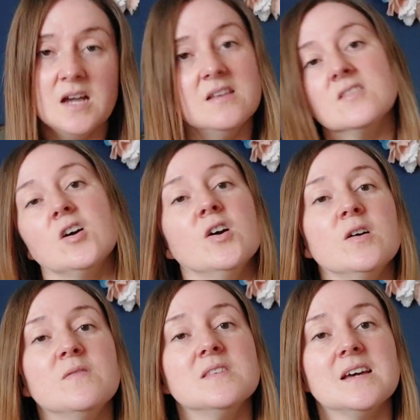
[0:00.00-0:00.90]
It's got
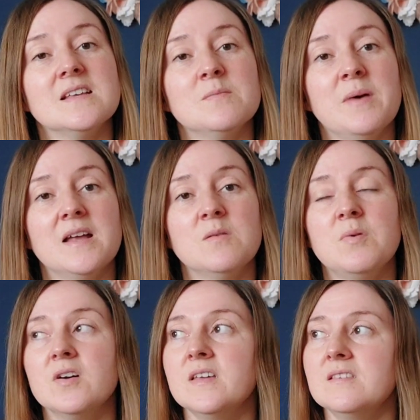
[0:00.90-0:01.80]
oversized panel
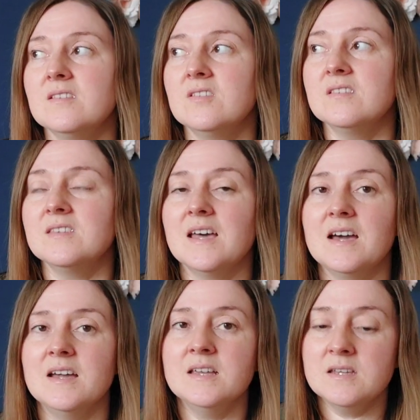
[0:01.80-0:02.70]
pockets on the
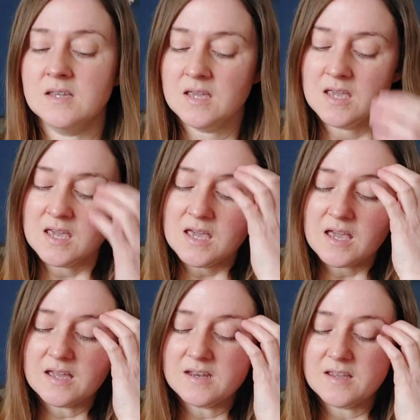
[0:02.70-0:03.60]
side,
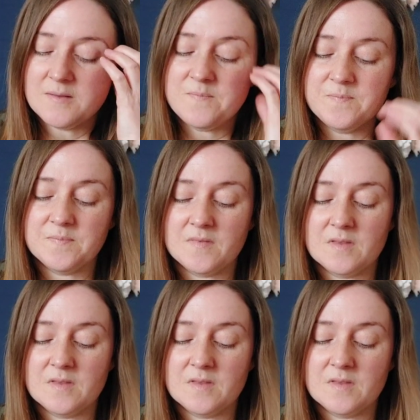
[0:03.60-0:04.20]
and